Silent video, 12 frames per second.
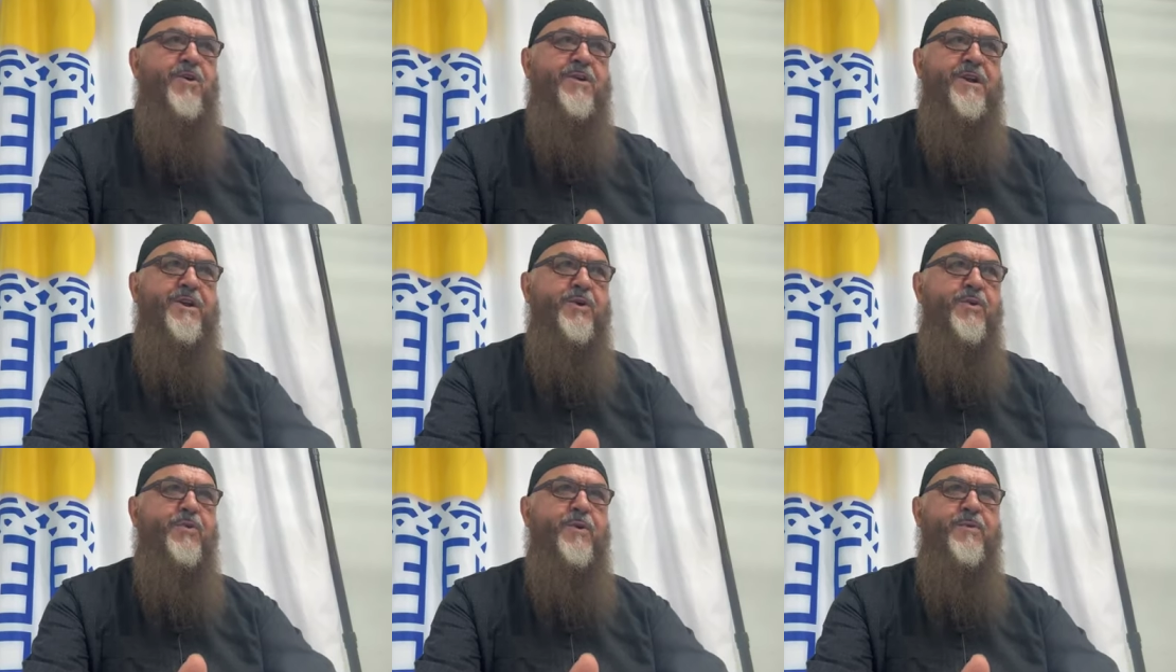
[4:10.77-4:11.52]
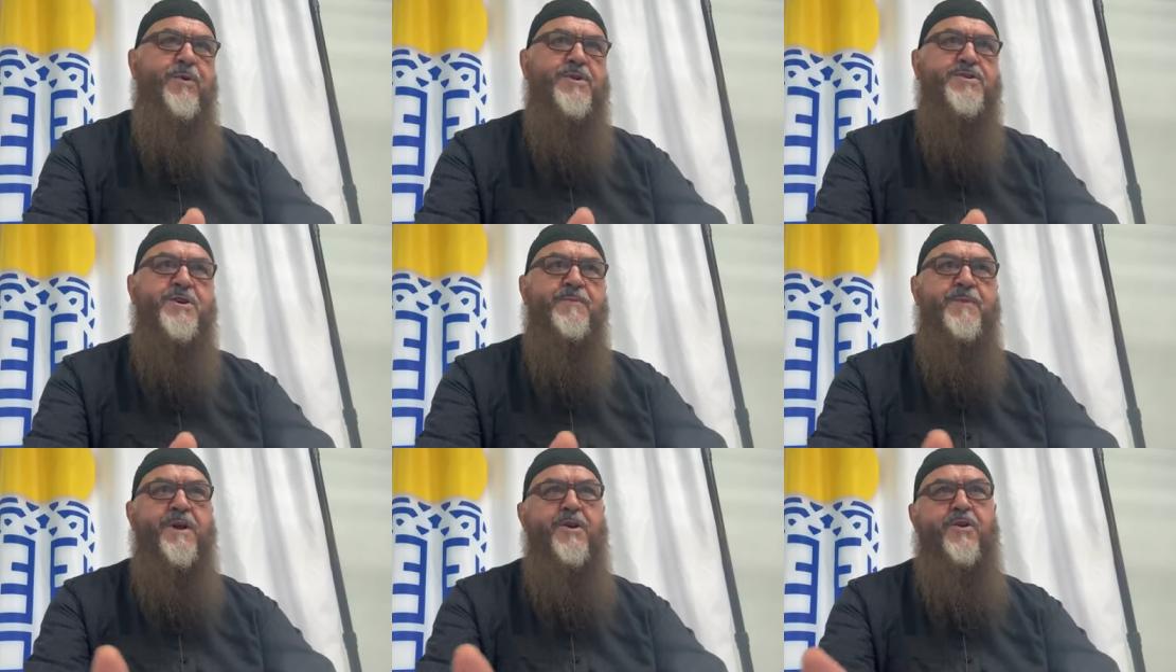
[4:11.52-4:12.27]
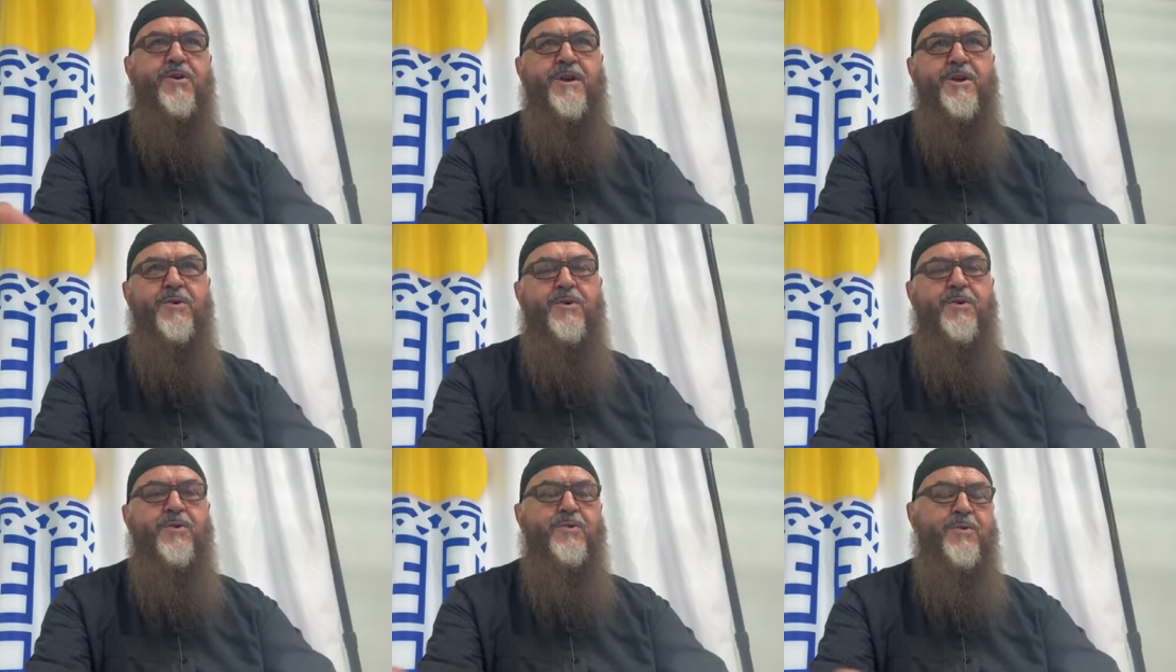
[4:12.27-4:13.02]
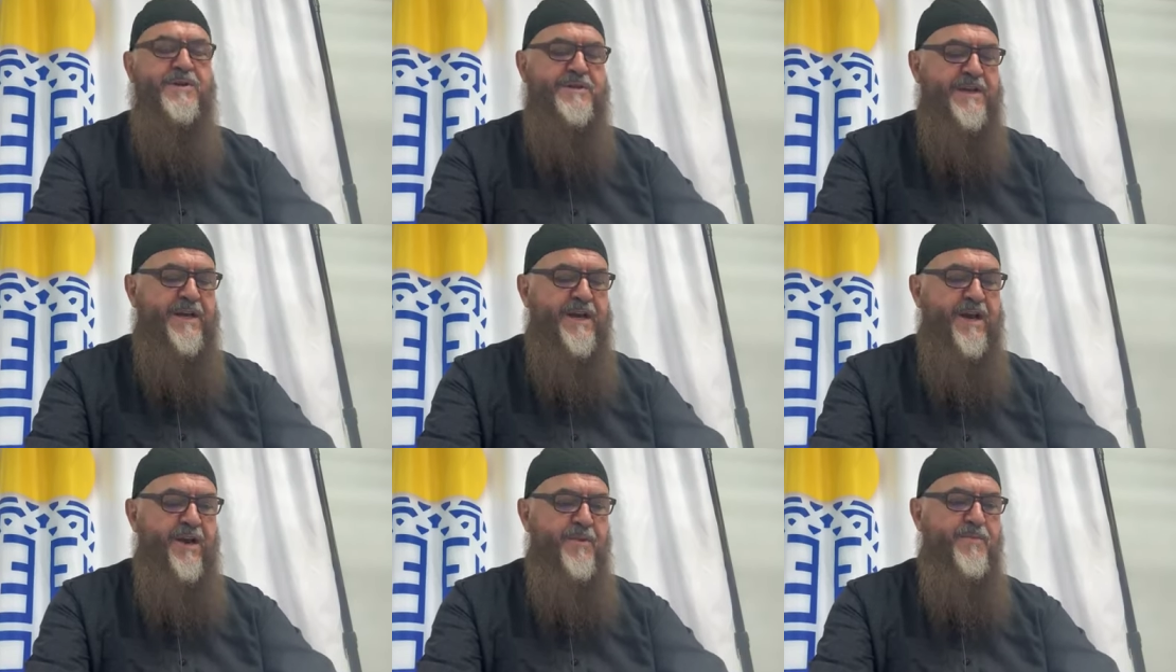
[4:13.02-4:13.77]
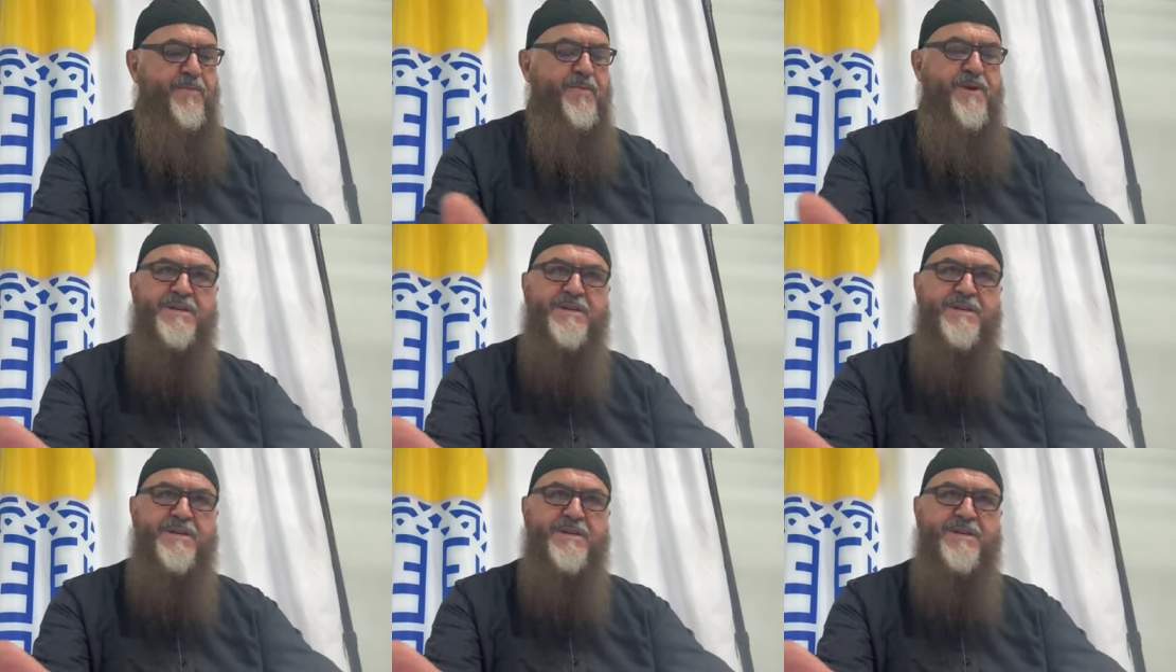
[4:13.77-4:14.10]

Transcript: Only you we worship and only you we seek help.